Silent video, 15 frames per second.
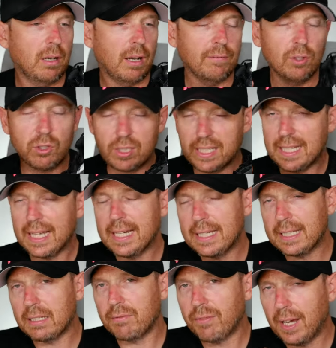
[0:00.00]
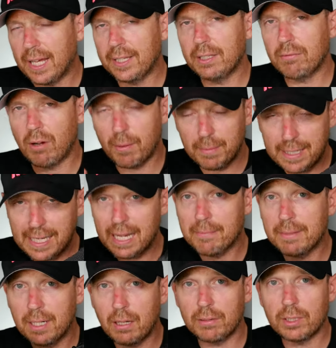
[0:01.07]
I'm not seeing anything for Under Armour.
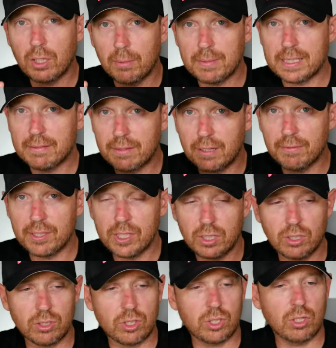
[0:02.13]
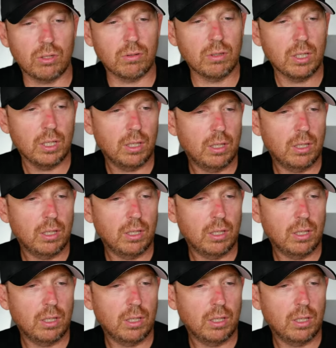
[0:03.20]
Let me know in the comments if there is a good shoe